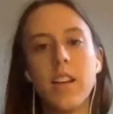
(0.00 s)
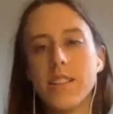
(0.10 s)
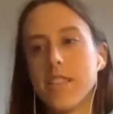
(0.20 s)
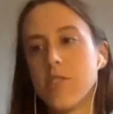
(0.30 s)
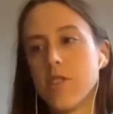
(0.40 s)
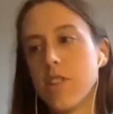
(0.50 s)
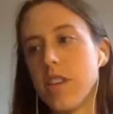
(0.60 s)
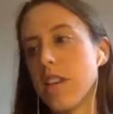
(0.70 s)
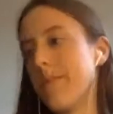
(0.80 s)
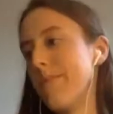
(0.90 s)

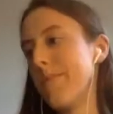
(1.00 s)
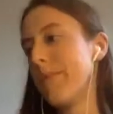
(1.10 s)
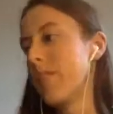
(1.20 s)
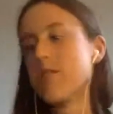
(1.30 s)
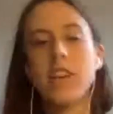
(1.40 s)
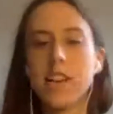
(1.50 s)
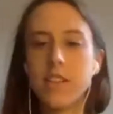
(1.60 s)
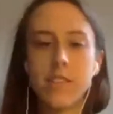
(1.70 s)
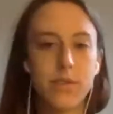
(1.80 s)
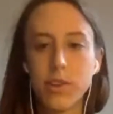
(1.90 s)
essentially, there's a lot
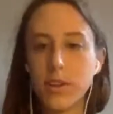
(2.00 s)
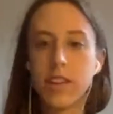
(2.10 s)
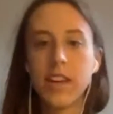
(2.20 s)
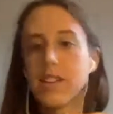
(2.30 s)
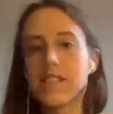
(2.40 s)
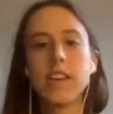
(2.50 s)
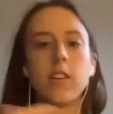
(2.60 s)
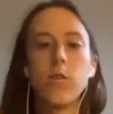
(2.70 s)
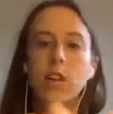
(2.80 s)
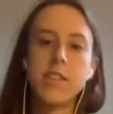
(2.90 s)
of different things that
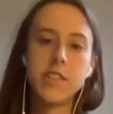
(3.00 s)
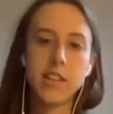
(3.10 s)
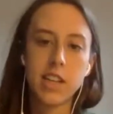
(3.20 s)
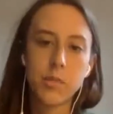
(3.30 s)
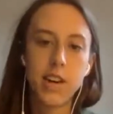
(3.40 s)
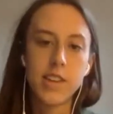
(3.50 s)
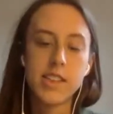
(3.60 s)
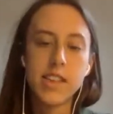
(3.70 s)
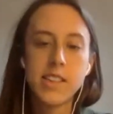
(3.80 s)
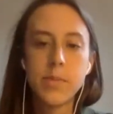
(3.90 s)
go on during that
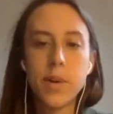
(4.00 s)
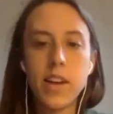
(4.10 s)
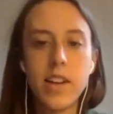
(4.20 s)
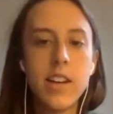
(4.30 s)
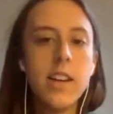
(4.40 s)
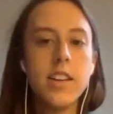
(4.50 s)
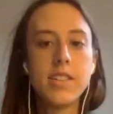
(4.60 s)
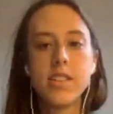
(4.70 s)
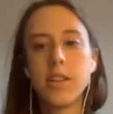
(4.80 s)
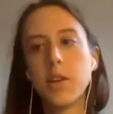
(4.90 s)
process, but
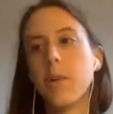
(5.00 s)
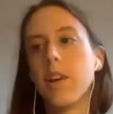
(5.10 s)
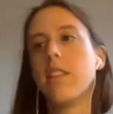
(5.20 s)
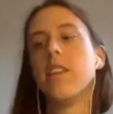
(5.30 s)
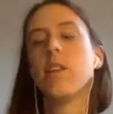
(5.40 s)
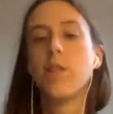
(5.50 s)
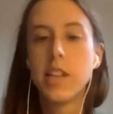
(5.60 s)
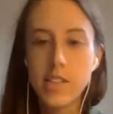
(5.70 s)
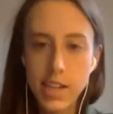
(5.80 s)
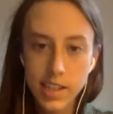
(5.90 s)
starting with,
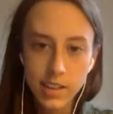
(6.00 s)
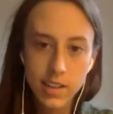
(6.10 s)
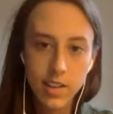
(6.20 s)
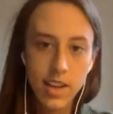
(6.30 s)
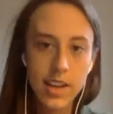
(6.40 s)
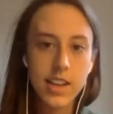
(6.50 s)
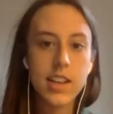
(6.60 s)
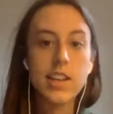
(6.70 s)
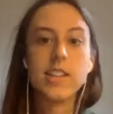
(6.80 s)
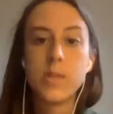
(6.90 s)
intaking the
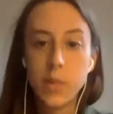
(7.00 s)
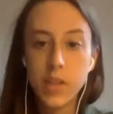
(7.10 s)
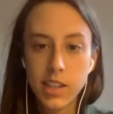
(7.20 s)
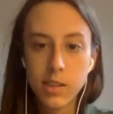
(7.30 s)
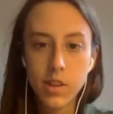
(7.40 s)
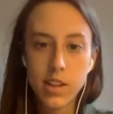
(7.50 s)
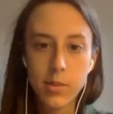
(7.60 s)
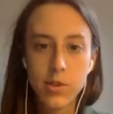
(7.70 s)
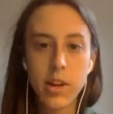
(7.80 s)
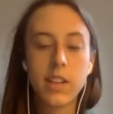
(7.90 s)
client, speaking with
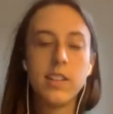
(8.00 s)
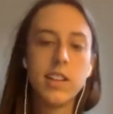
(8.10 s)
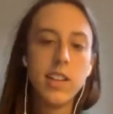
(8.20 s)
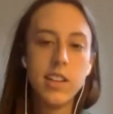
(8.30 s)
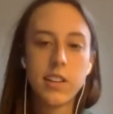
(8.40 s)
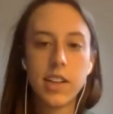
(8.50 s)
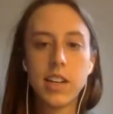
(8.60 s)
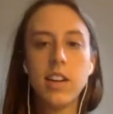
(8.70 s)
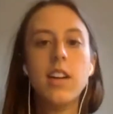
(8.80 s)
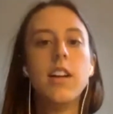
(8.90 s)
them directly,
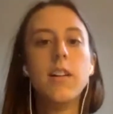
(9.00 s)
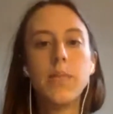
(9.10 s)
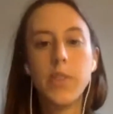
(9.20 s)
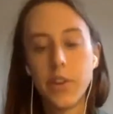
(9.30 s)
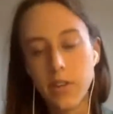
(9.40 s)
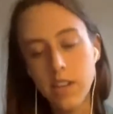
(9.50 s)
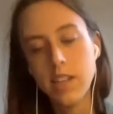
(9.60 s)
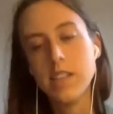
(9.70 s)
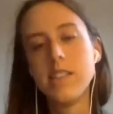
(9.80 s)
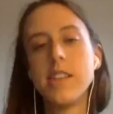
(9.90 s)
hearing their
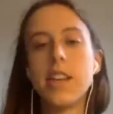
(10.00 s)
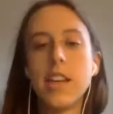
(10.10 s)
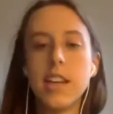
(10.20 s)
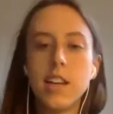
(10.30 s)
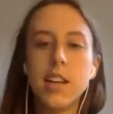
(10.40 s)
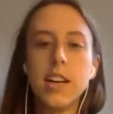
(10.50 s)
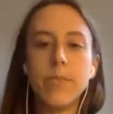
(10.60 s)
needs and